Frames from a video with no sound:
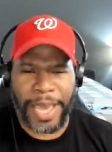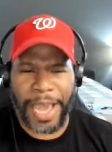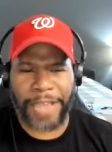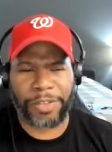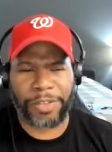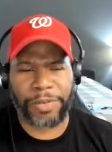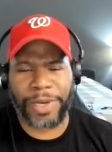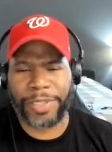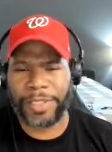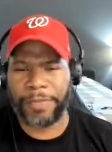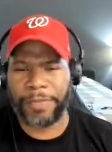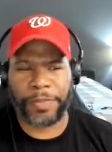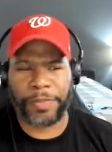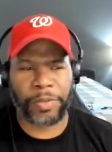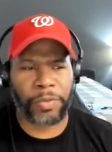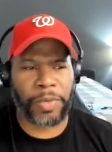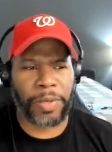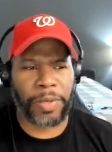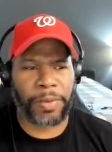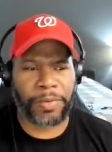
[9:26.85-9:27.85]
I tracked it for
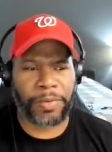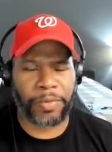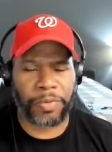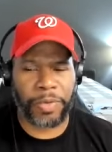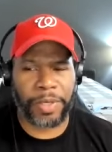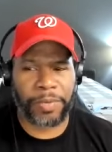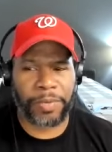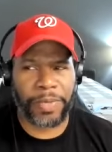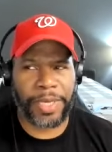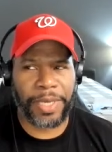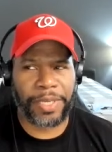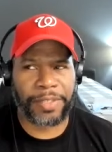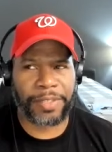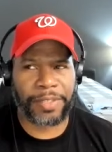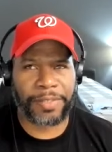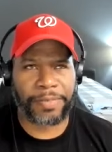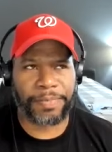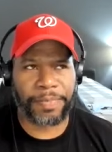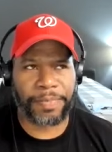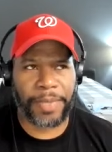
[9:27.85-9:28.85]
three three
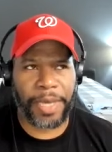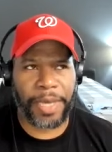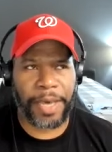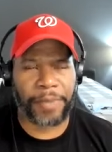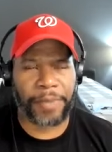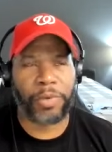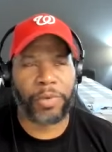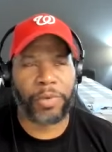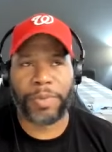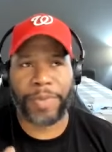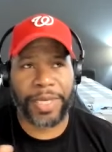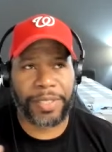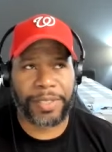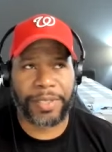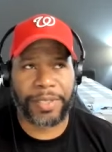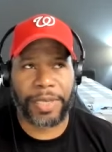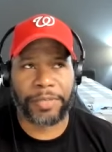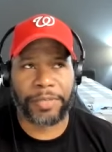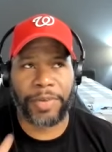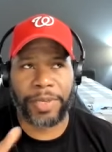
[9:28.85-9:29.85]
weeks, uh, three
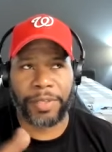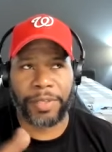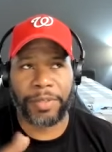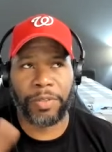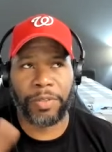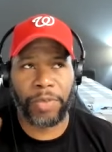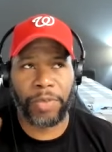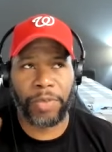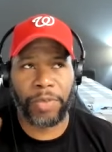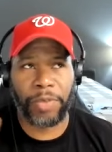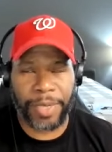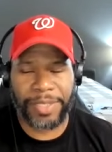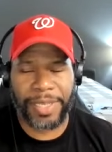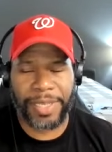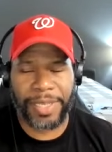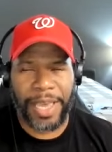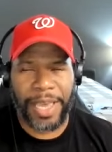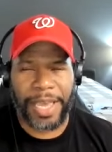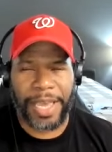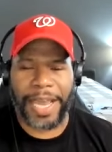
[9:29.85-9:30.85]
months. I tracked it three
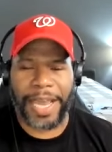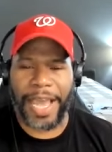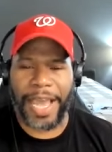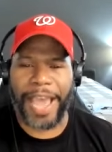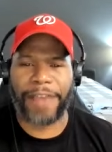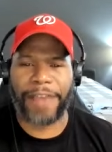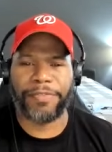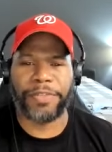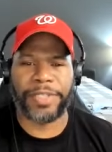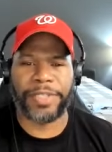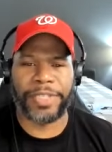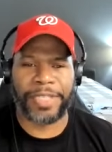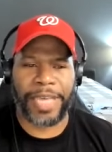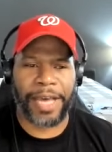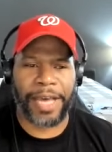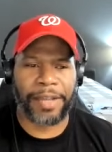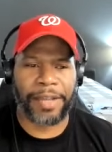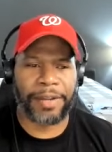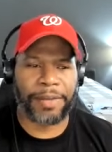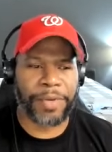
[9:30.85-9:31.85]
months and I averaged it
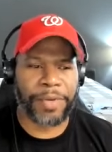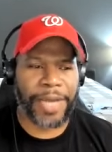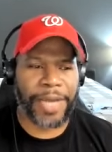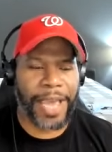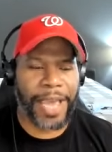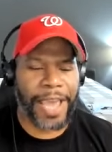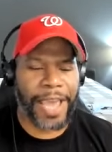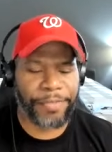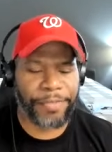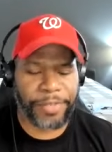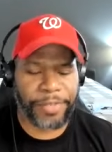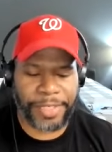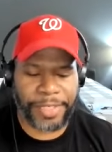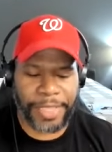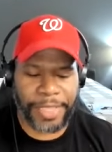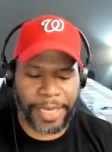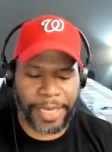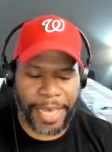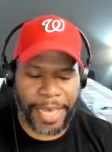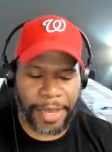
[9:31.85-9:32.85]
out. And when I averaged
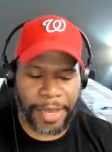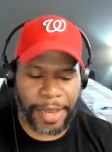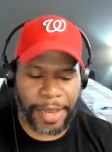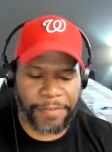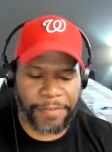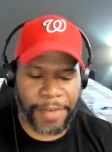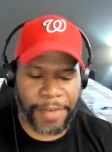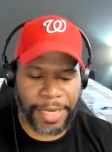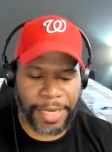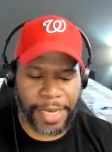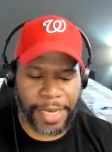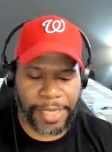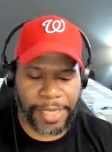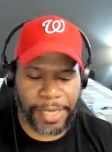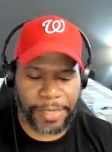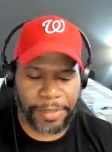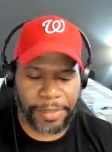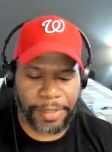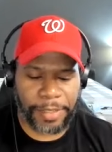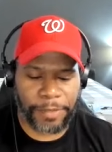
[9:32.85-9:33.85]
that out, I found out
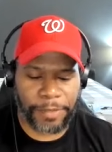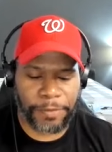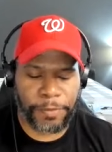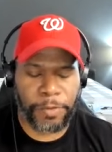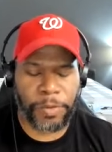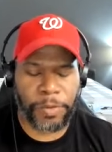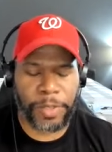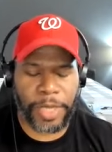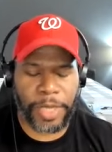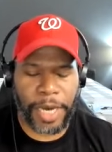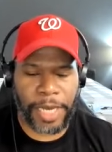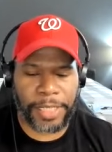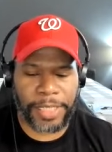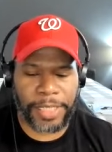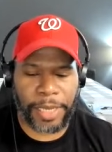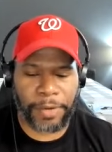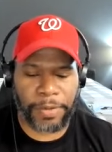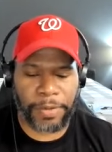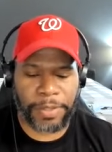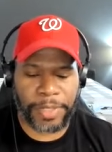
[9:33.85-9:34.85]
that the food costs
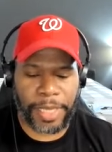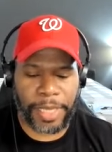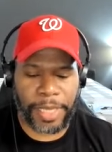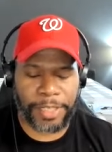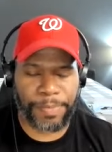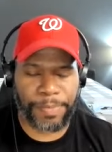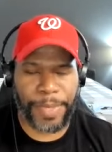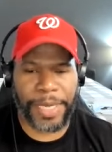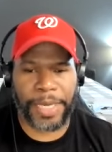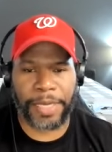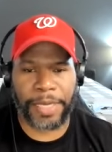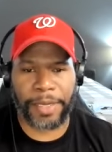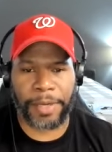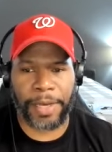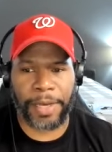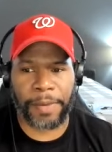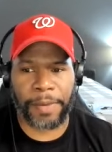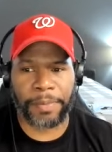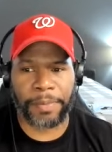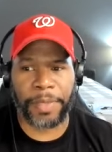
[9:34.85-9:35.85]
I was uh, spending
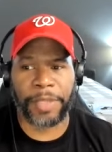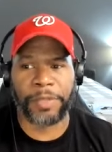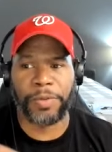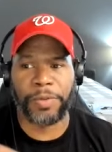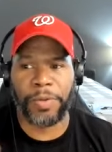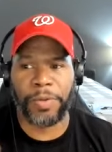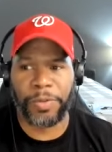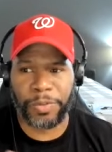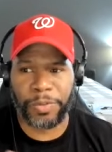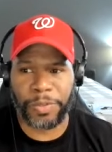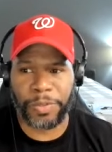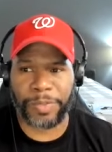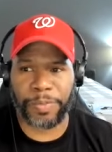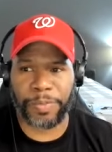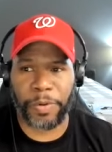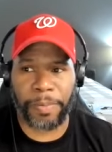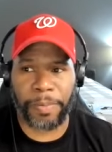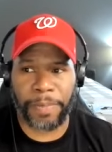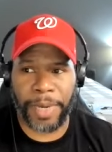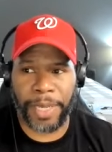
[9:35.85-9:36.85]
um, on groceries
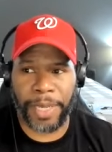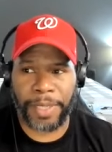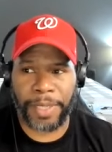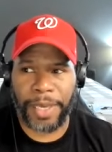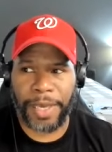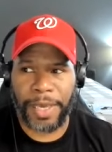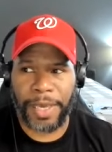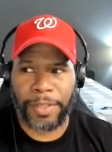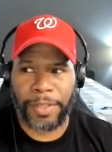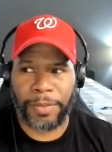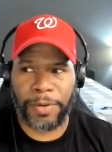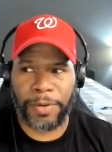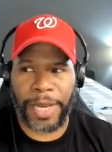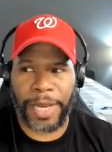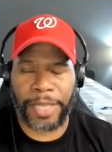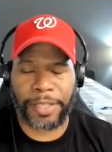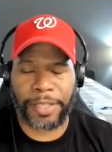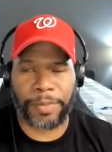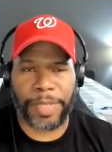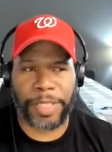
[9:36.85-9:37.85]
per month turned
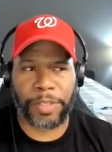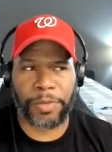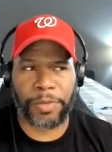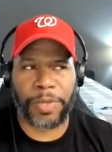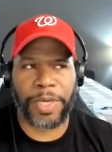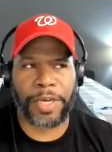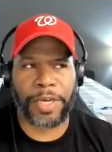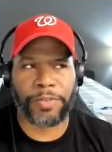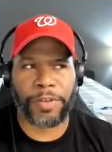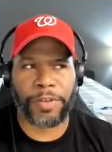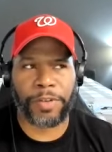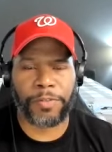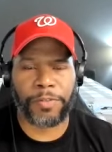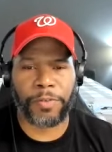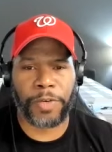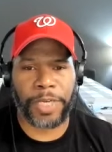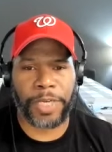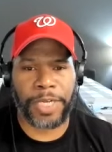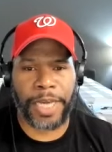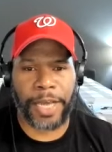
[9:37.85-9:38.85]
out to be three hundred
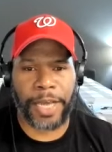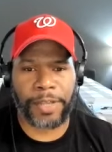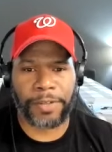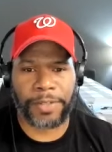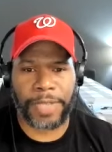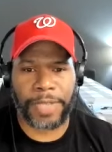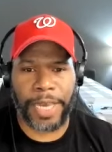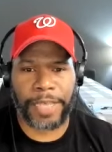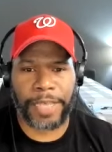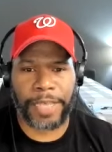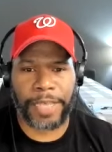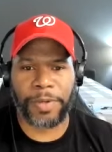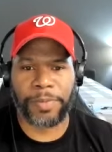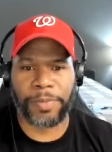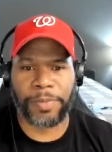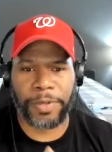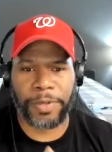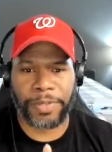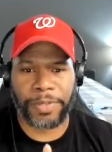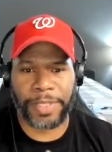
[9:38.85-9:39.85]
forty dollars as
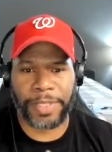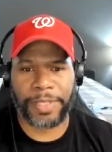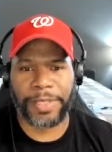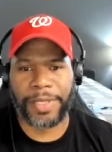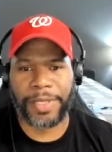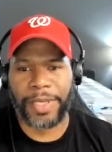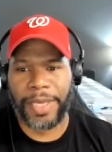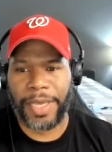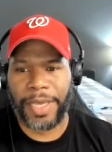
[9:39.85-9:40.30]
one person.